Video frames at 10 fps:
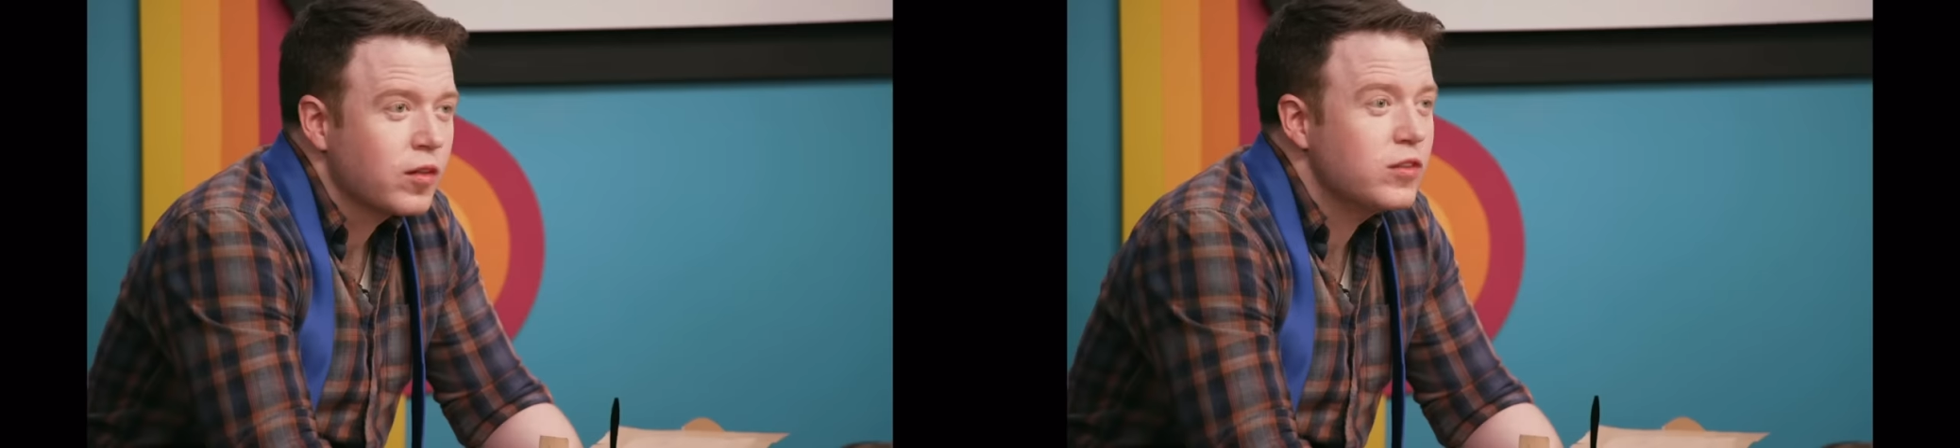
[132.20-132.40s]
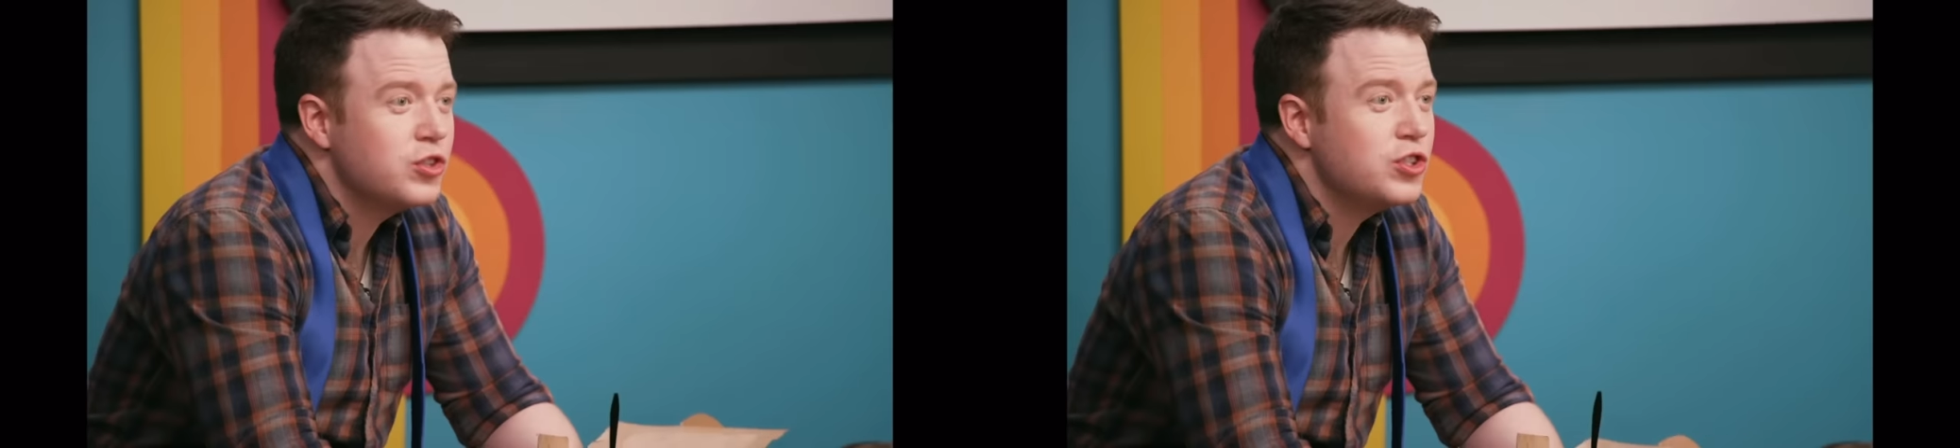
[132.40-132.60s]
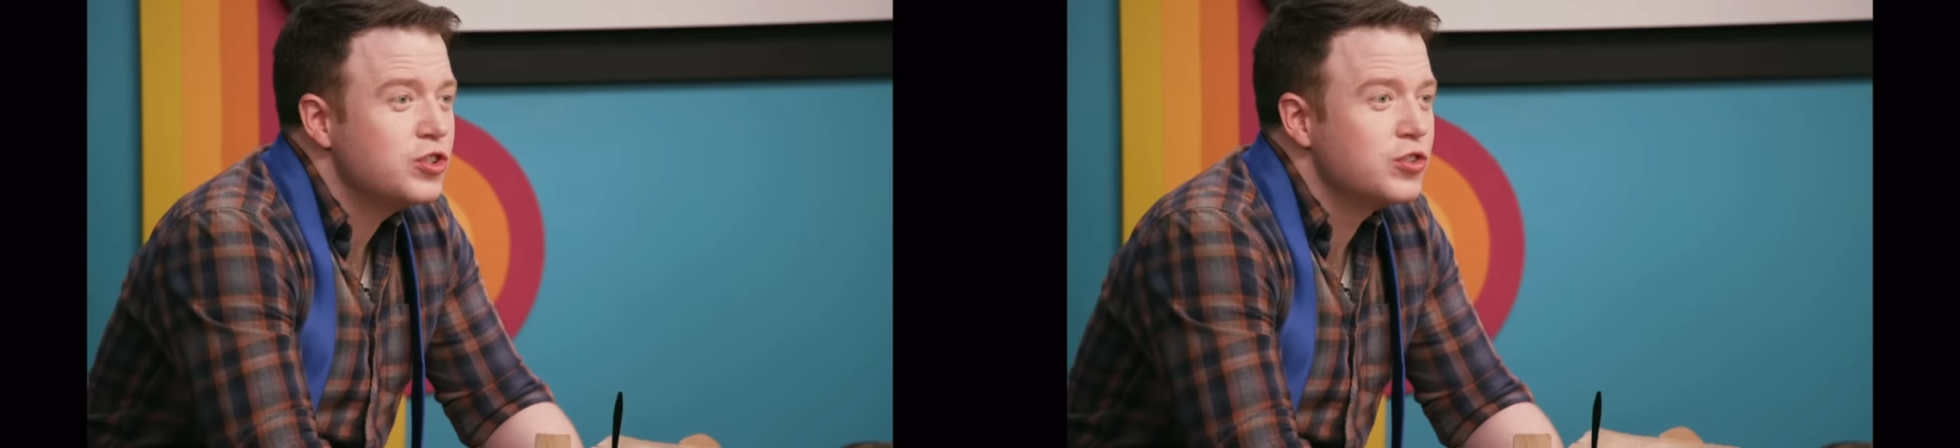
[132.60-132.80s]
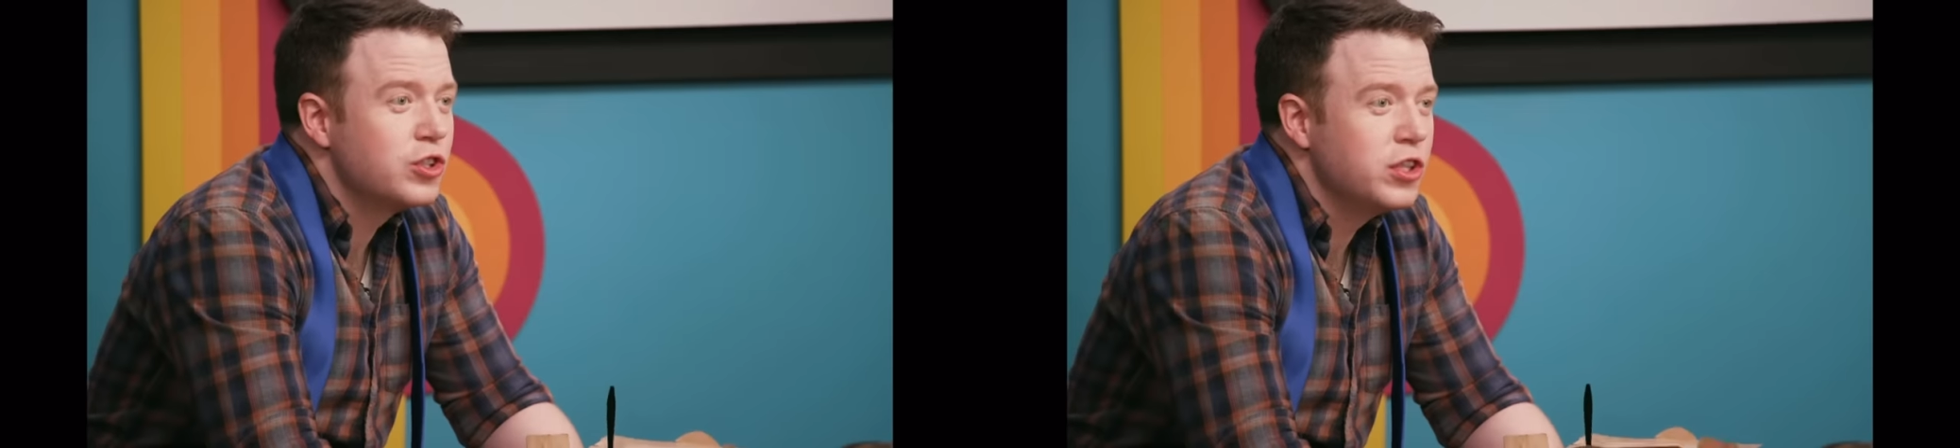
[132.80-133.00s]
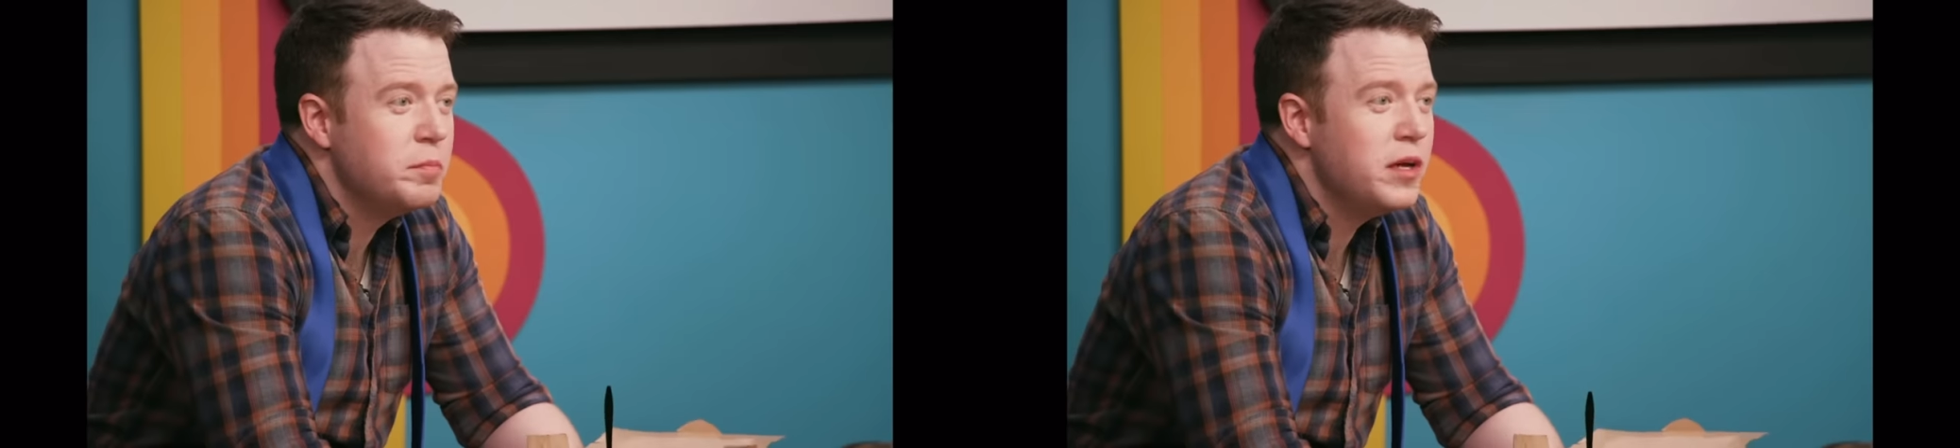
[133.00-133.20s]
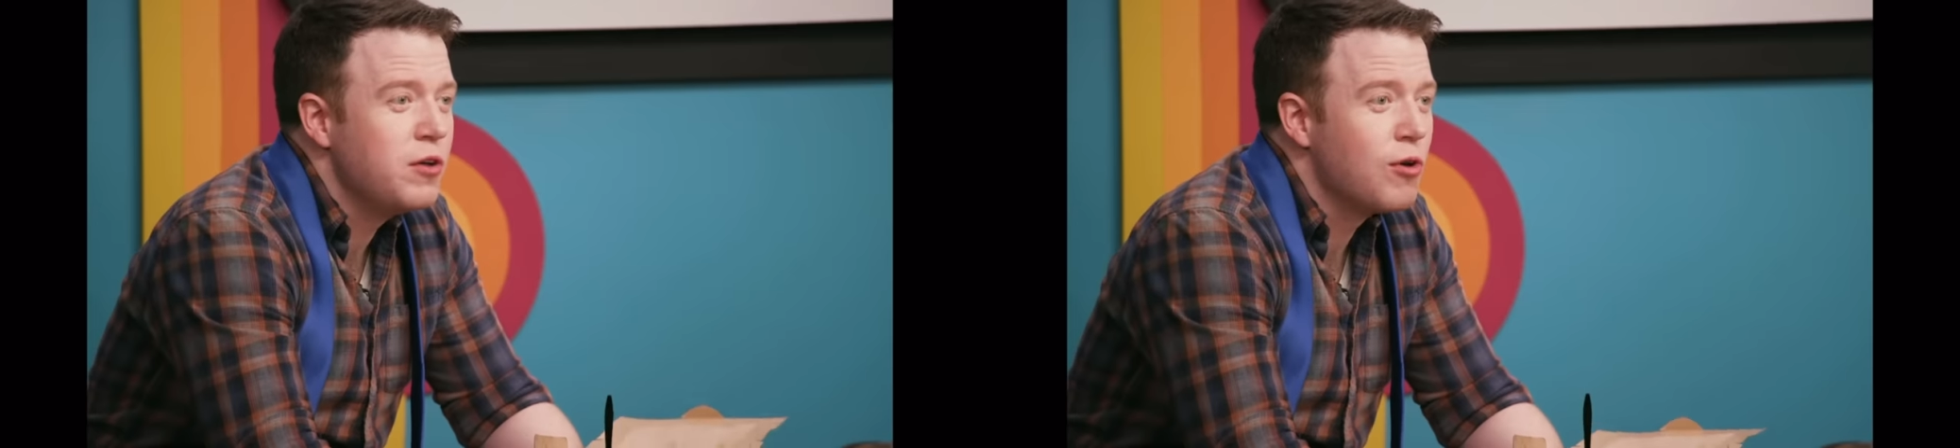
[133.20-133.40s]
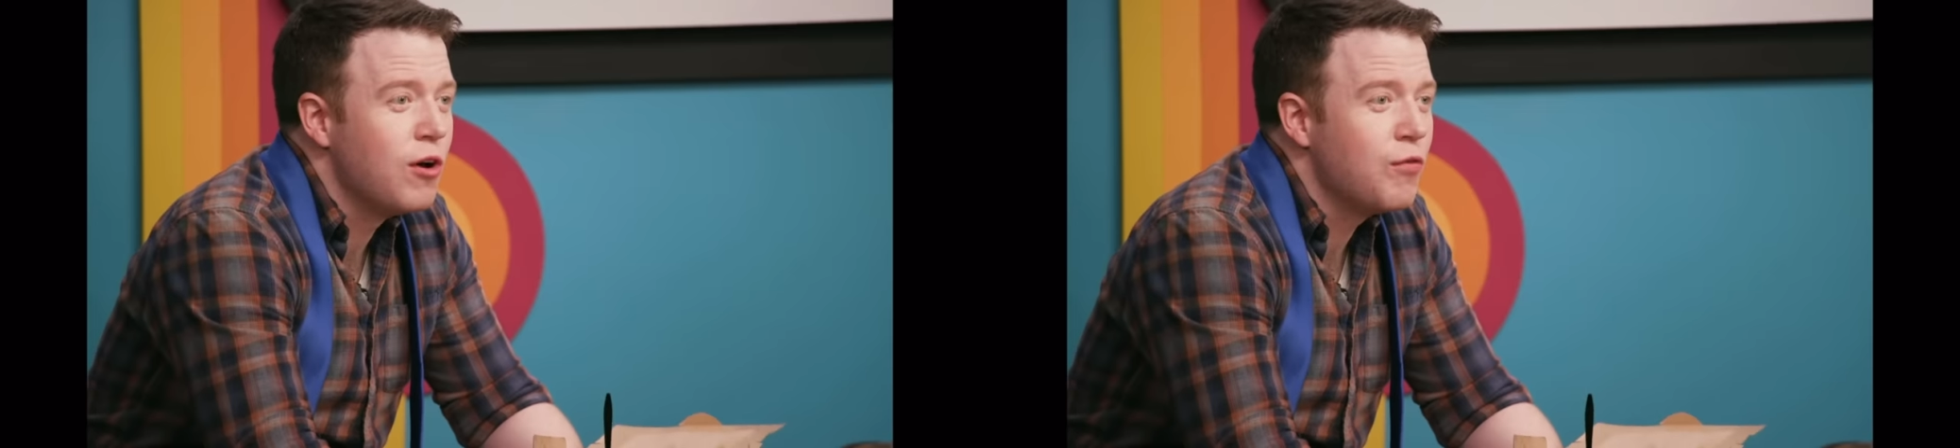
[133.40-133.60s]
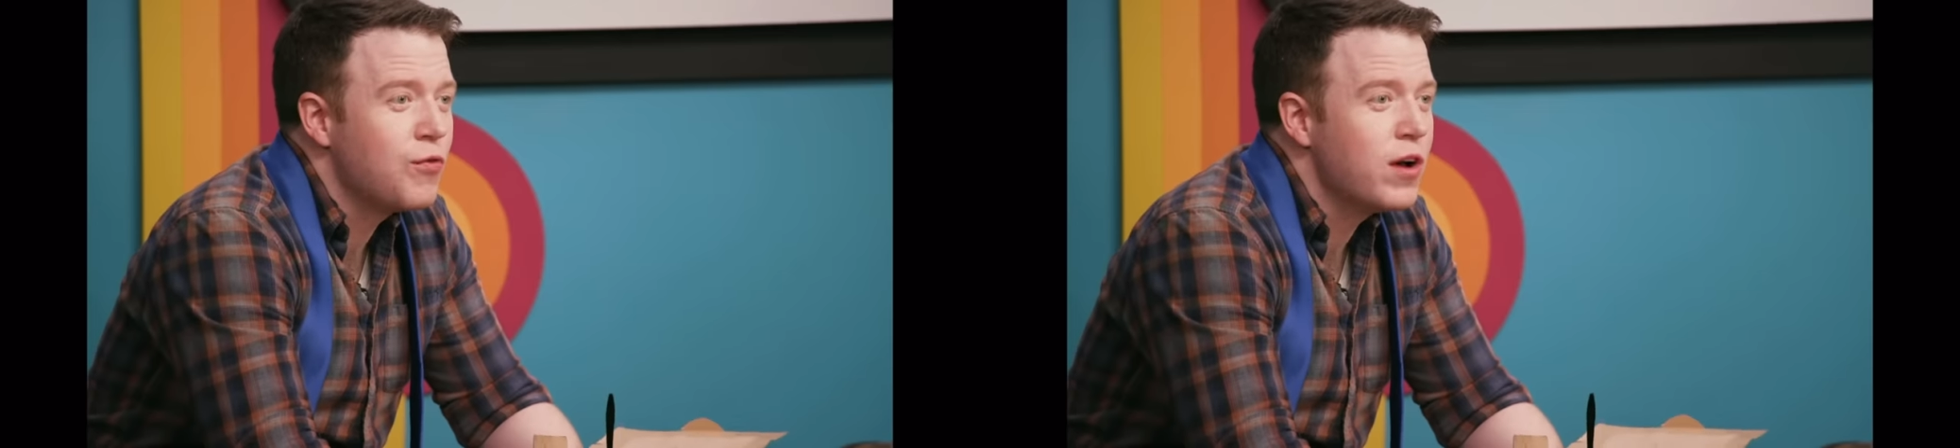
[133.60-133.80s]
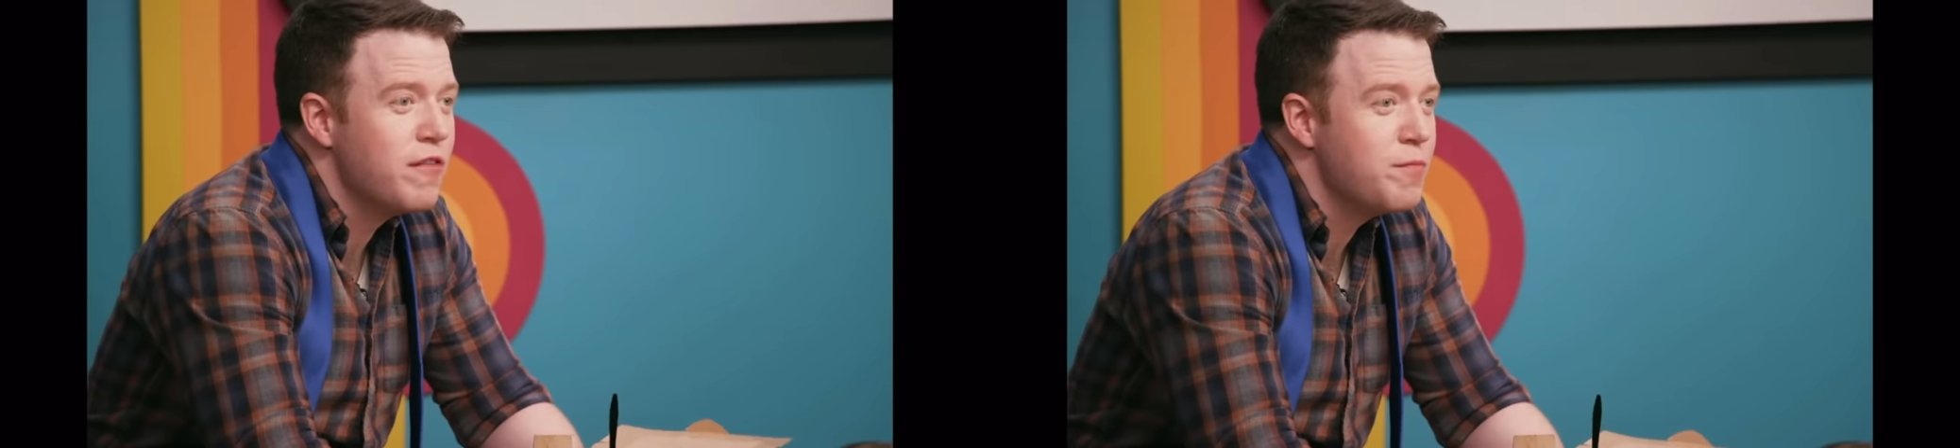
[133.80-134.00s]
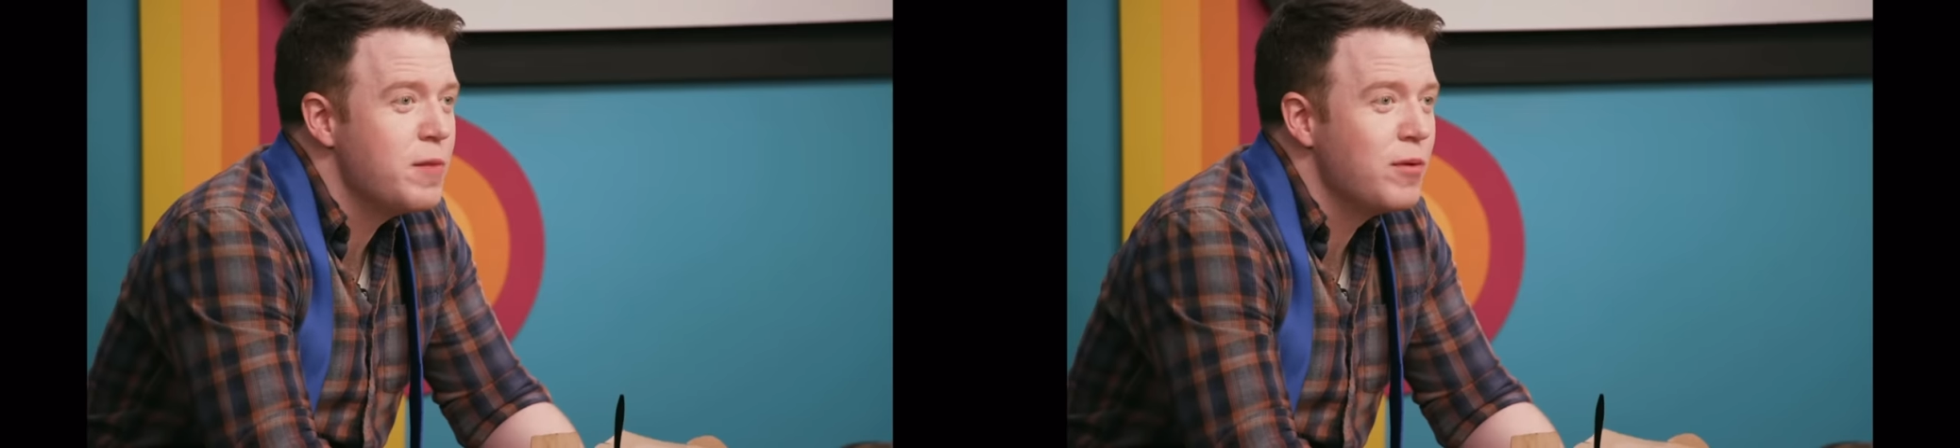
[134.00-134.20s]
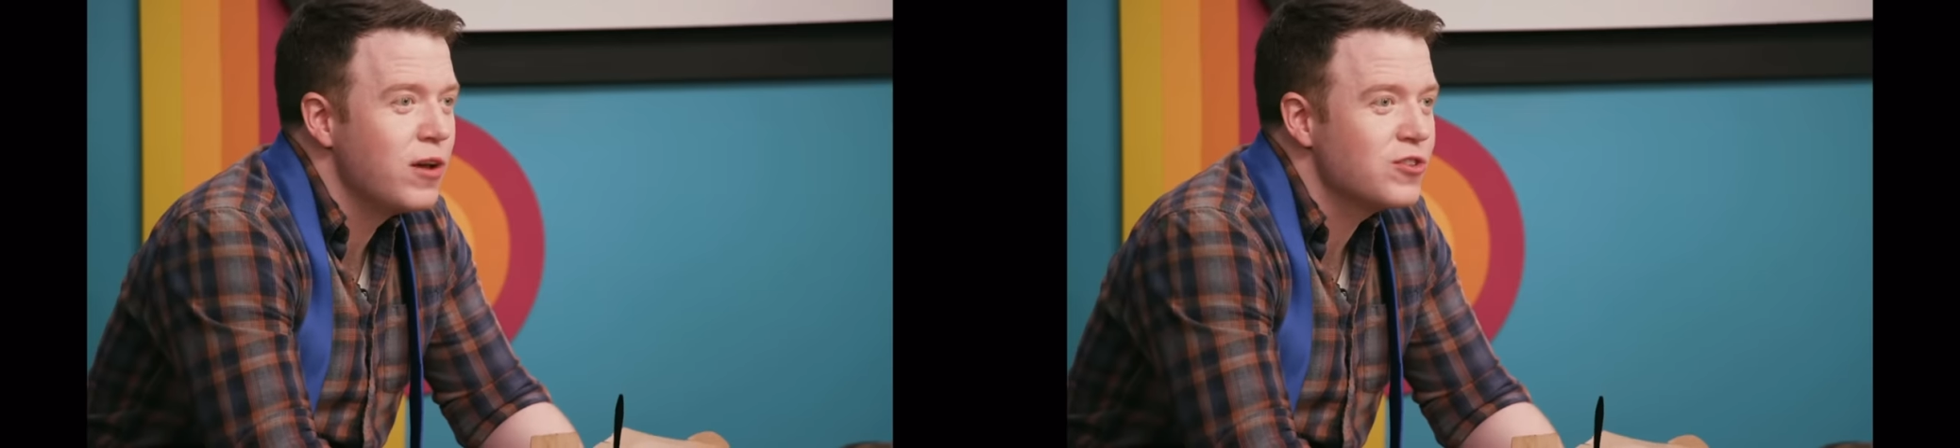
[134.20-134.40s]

This is good B-roll for if people